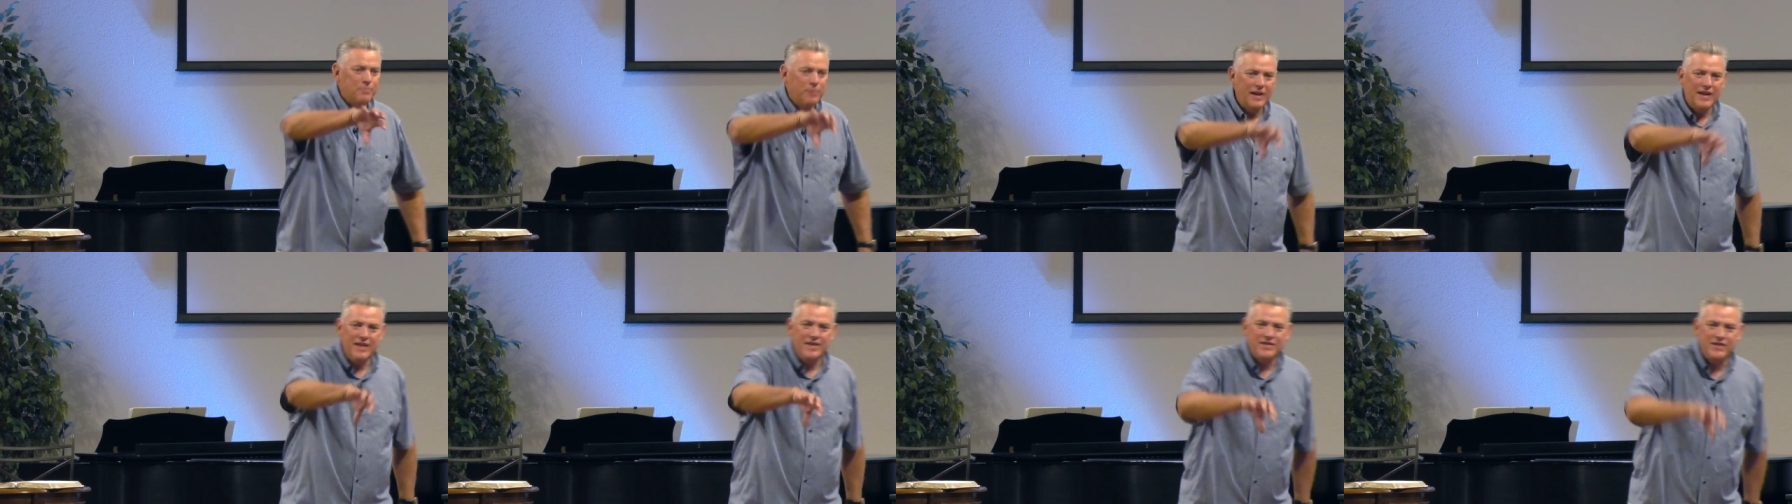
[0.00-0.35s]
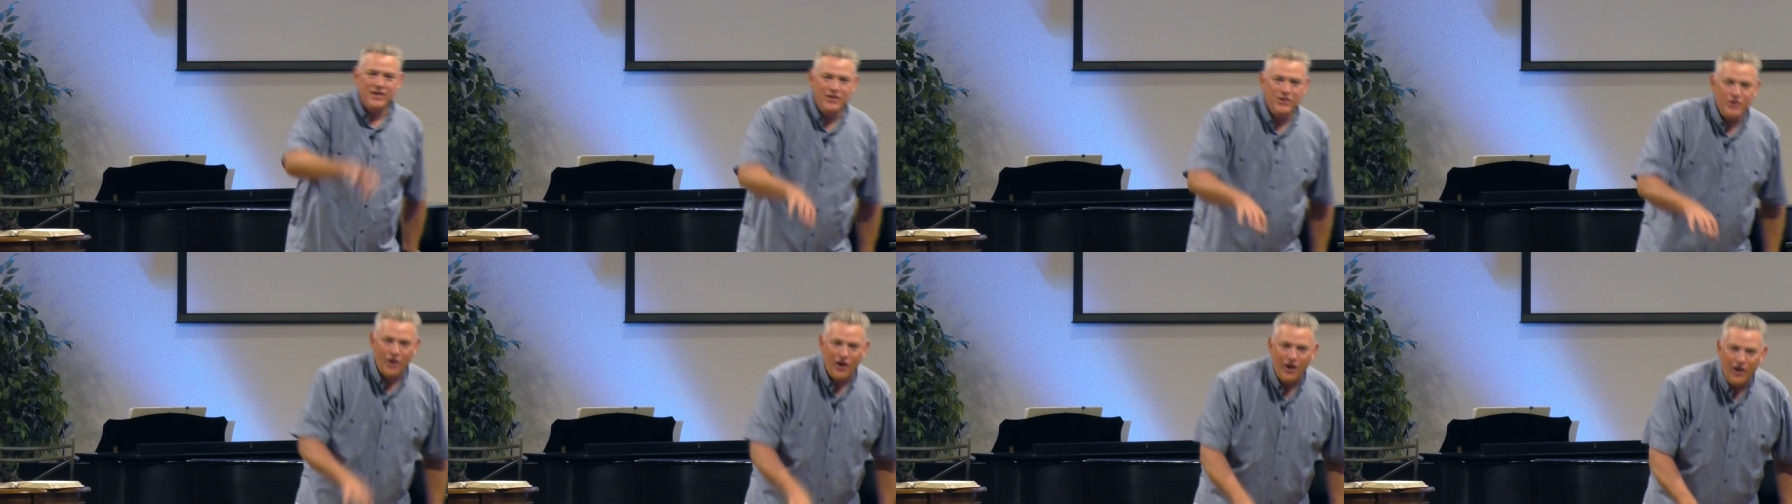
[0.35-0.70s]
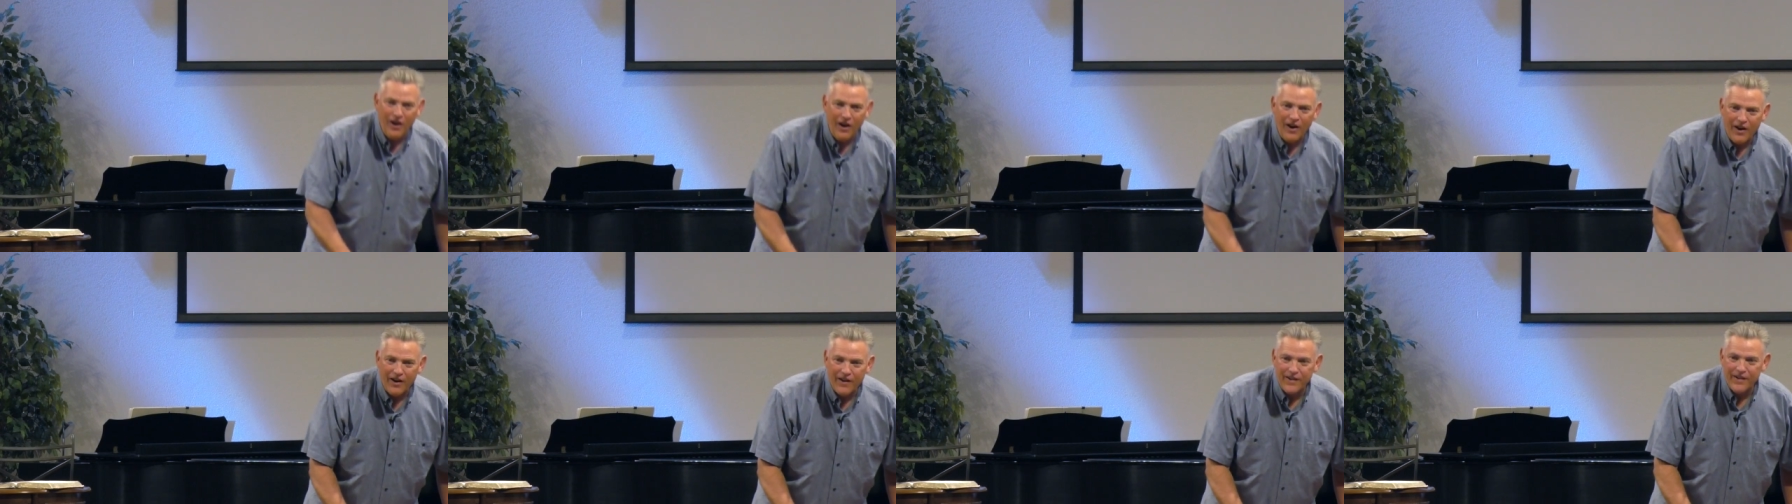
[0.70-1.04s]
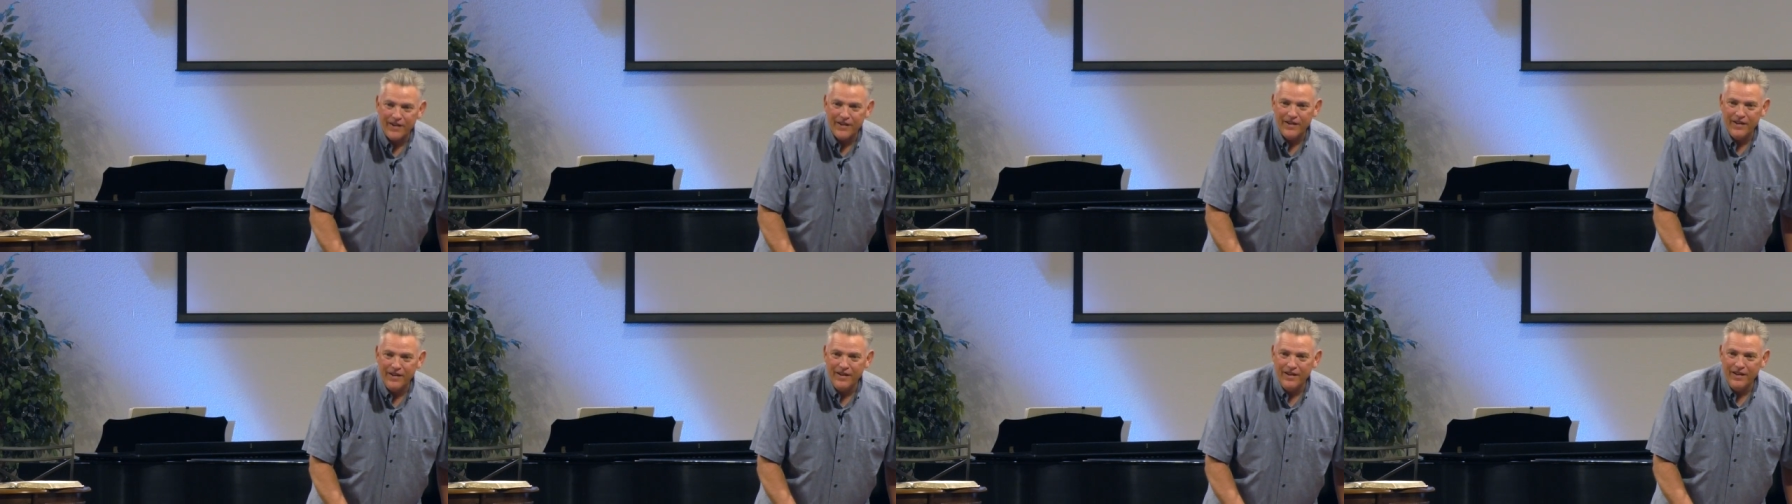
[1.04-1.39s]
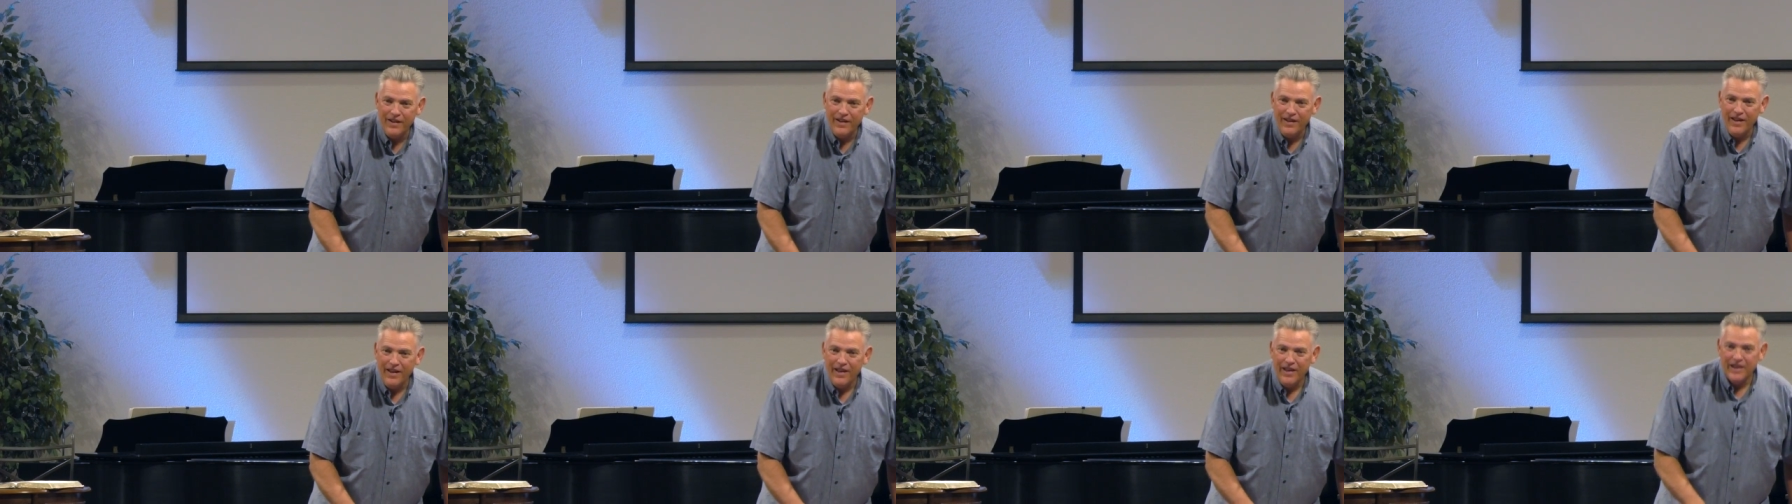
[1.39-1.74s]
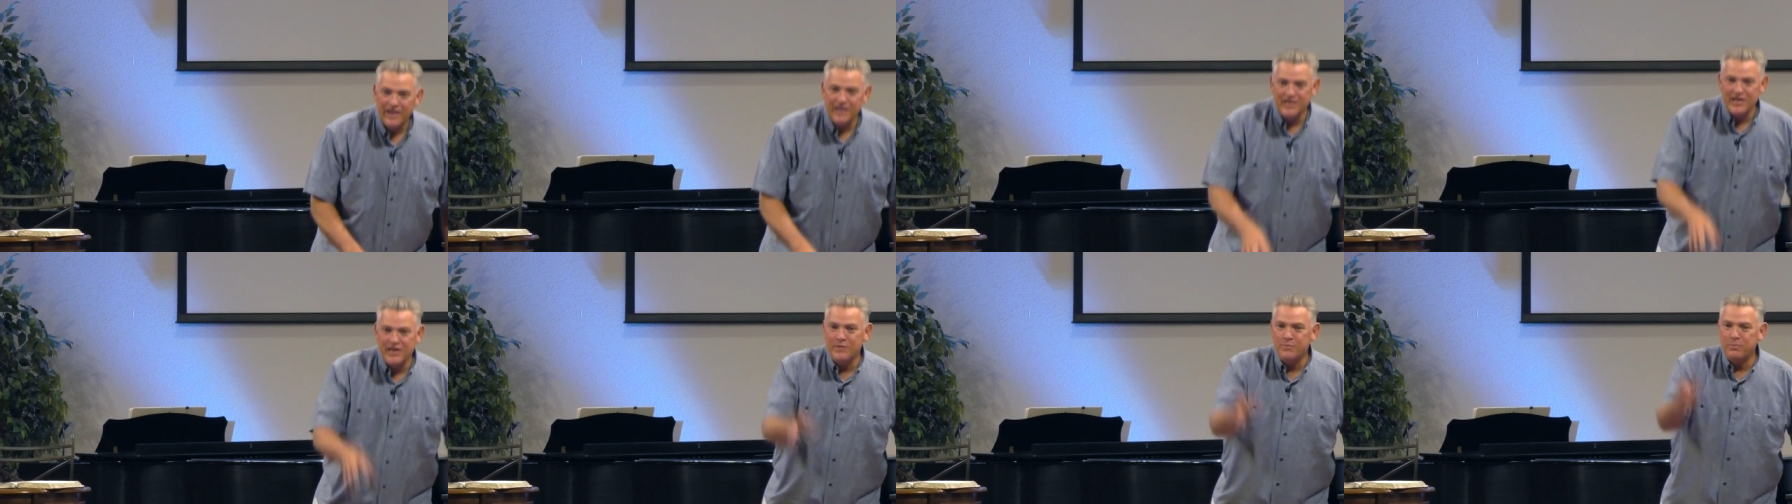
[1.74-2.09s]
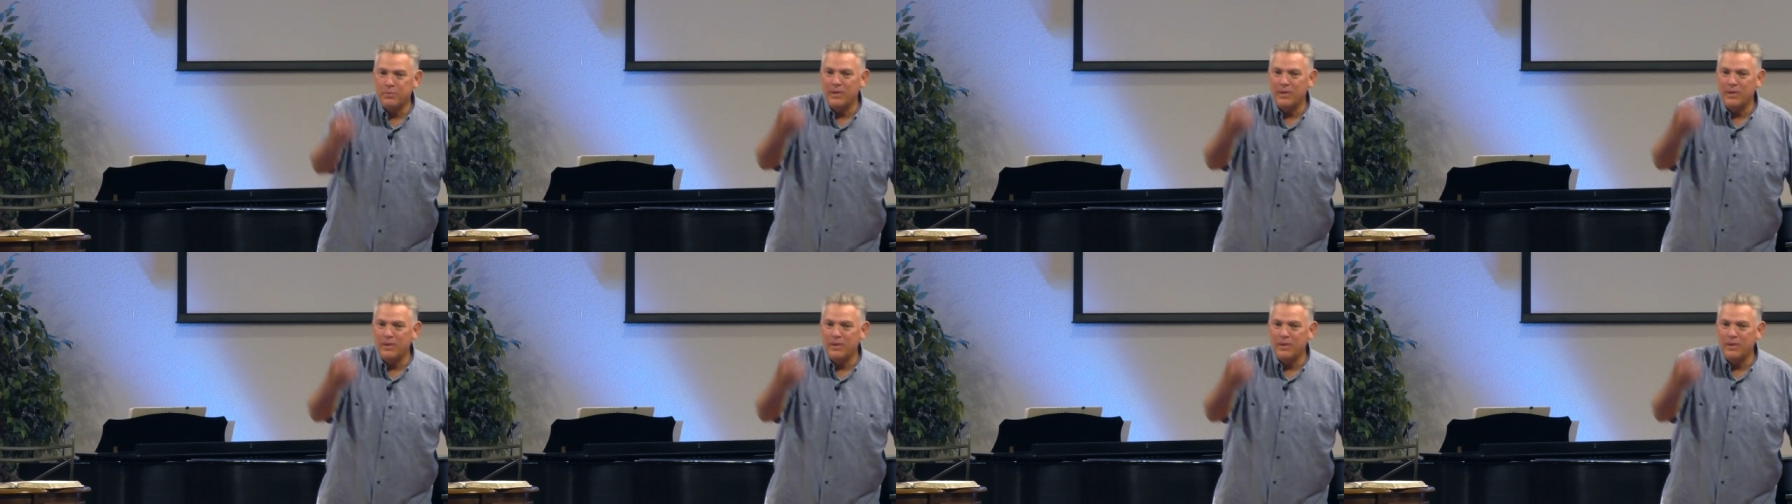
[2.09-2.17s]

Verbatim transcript: placed in your heart because He's